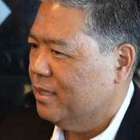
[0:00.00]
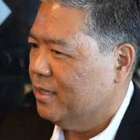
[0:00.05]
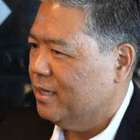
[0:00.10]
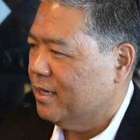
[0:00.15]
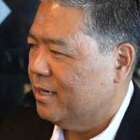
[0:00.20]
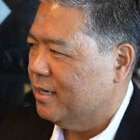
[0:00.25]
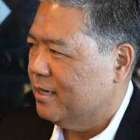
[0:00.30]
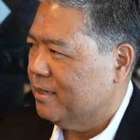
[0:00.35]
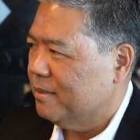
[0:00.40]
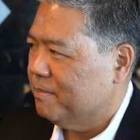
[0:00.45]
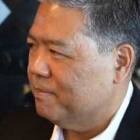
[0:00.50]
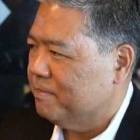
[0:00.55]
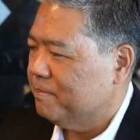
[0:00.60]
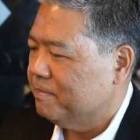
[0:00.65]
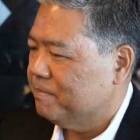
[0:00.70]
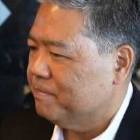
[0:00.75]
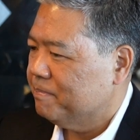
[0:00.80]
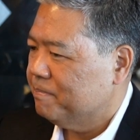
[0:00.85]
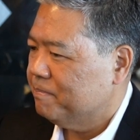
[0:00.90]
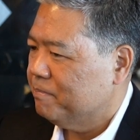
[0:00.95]

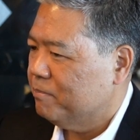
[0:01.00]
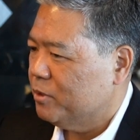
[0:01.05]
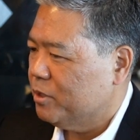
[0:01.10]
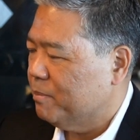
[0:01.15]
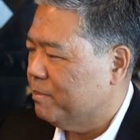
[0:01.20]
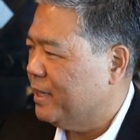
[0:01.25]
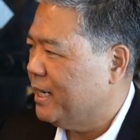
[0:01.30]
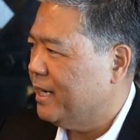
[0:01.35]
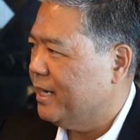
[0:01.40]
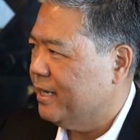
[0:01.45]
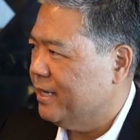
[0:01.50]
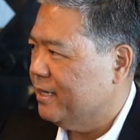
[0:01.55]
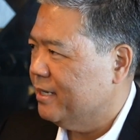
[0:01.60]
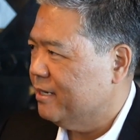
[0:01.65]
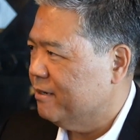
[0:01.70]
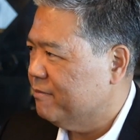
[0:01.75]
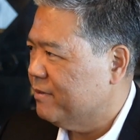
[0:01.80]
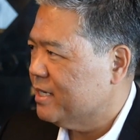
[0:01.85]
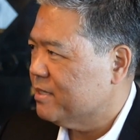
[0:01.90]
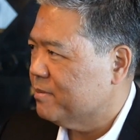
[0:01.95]
buy
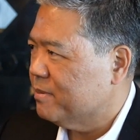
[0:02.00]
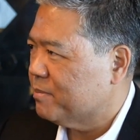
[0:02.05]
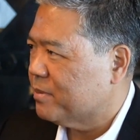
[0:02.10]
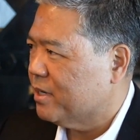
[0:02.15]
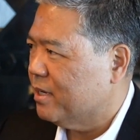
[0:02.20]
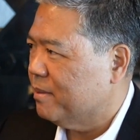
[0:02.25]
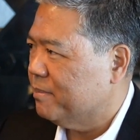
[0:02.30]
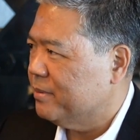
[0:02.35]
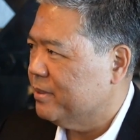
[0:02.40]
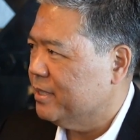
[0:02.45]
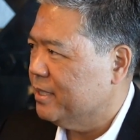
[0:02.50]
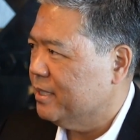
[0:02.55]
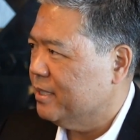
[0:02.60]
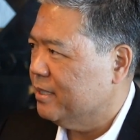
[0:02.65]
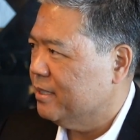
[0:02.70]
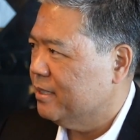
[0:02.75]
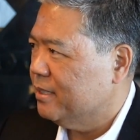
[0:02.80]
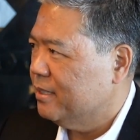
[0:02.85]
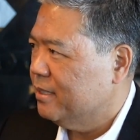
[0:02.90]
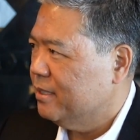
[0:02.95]
an investment
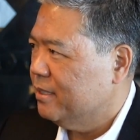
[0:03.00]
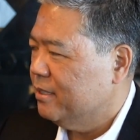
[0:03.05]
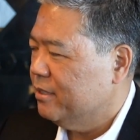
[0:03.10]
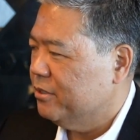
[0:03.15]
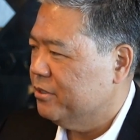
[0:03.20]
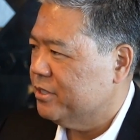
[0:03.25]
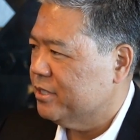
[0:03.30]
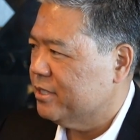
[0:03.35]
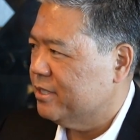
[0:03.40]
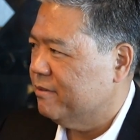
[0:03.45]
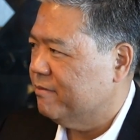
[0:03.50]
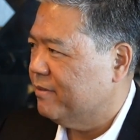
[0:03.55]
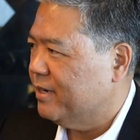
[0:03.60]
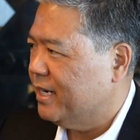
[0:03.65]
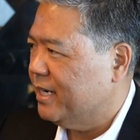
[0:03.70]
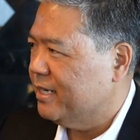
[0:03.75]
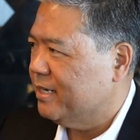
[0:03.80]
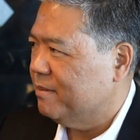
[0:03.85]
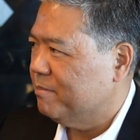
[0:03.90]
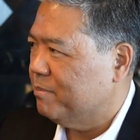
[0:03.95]
property, you just
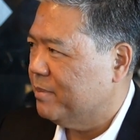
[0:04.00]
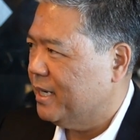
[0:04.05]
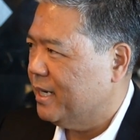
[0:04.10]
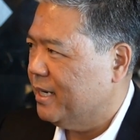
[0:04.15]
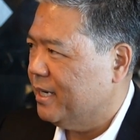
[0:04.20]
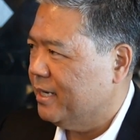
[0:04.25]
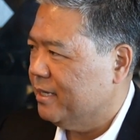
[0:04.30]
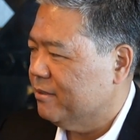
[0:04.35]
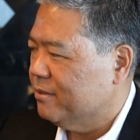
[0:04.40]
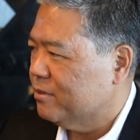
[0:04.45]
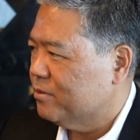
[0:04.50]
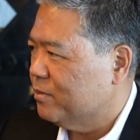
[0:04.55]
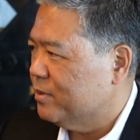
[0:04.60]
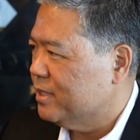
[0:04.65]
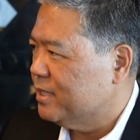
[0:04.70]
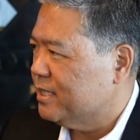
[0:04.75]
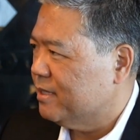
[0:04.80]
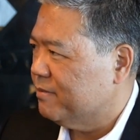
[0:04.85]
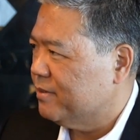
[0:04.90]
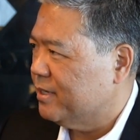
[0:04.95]
divide it by either
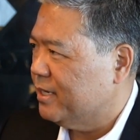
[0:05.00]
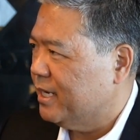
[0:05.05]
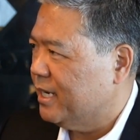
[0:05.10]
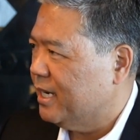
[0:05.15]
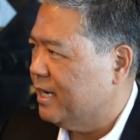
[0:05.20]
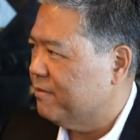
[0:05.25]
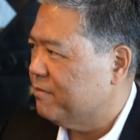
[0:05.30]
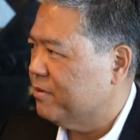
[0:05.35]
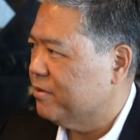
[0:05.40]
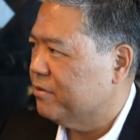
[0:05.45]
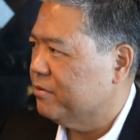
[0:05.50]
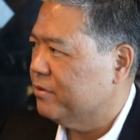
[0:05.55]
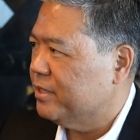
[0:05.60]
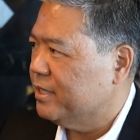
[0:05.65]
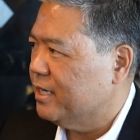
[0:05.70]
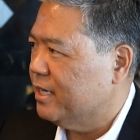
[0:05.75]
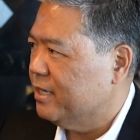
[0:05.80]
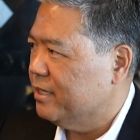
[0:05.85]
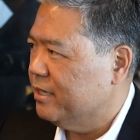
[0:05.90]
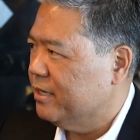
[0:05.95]
27 and a half or
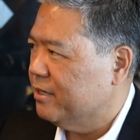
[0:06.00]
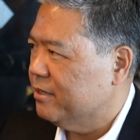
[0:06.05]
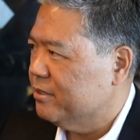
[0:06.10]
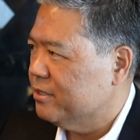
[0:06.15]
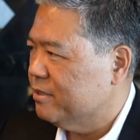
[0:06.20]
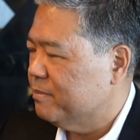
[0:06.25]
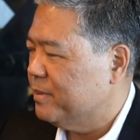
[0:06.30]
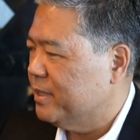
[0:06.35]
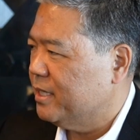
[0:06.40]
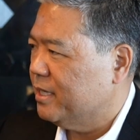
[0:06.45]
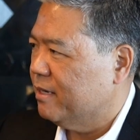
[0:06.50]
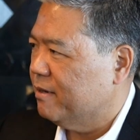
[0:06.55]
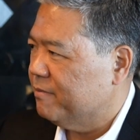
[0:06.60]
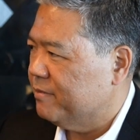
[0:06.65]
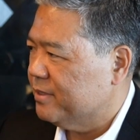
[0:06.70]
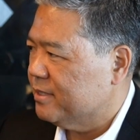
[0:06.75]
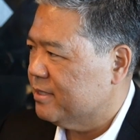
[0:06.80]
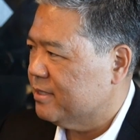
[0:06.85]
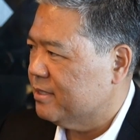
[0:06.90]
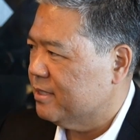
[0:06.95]
39 years, depending on
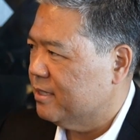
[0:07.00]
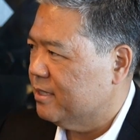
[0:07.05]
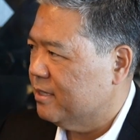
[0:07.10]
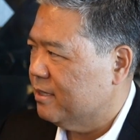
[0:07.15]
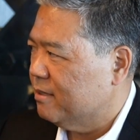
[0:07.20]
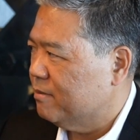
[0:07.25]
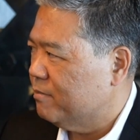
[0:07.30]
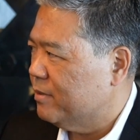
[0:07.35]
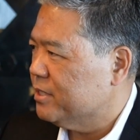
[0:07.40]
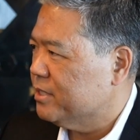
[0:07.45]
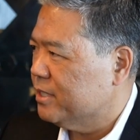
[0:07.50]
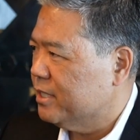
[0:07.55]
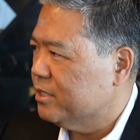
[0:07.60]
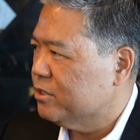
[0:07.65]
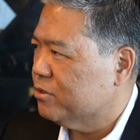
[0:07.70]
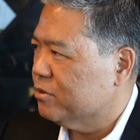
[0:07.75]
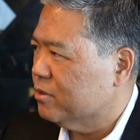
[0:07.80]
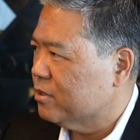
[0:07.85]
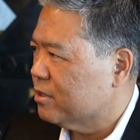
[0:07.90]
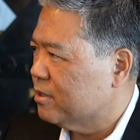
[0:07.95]
if it's
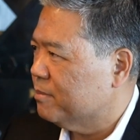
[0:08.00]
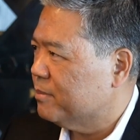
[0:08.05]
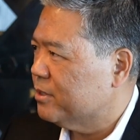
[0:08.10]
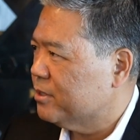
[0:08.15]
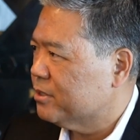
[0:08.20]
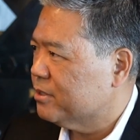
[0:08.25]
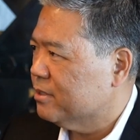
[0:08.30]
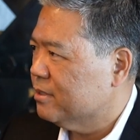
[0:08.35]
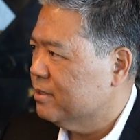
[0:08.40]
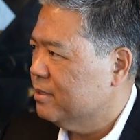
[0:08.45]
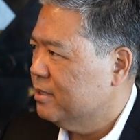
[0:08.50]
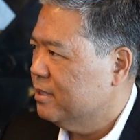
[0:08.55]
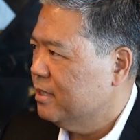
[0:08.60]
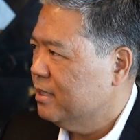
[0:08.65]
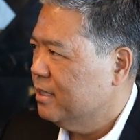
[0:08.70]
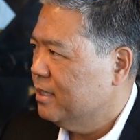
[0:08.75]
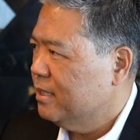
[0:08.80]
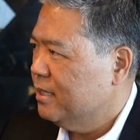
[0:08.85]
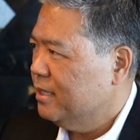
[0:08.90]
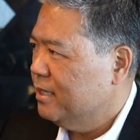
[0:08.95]
residential or commercial,
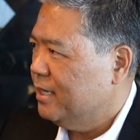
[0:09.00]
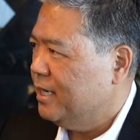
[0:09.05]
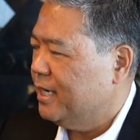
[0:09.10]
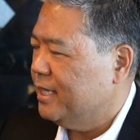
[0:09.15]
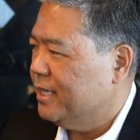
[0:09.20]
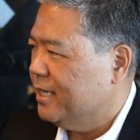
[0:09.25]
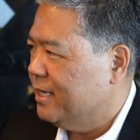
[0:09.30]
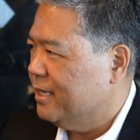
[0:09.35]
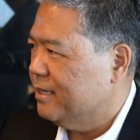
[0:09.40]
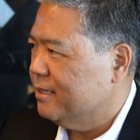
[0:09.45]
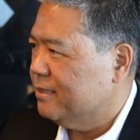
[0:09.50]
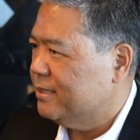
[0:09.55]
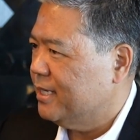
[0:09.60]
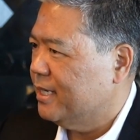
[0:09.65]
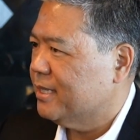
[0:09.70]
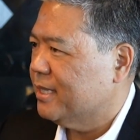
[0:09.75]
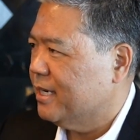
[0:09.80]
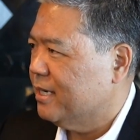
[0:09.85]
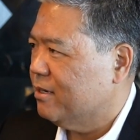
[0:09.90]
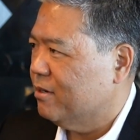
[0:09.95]
and then
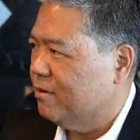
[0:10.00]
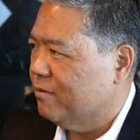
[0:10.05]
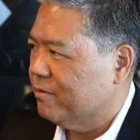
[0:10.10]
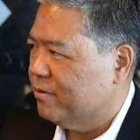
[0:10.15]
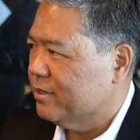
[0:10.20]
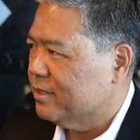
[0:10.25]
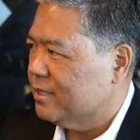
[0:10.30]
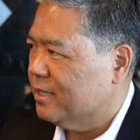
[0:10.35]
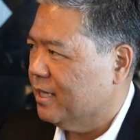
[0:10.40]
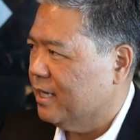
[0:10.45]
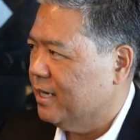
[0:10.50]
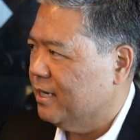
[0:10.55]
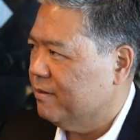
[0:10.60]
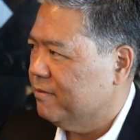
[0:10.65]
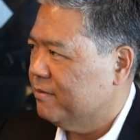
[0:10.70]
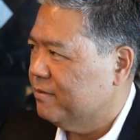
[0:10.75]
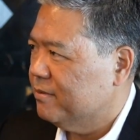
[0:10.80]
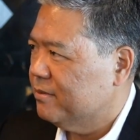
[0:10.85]
take that over its life.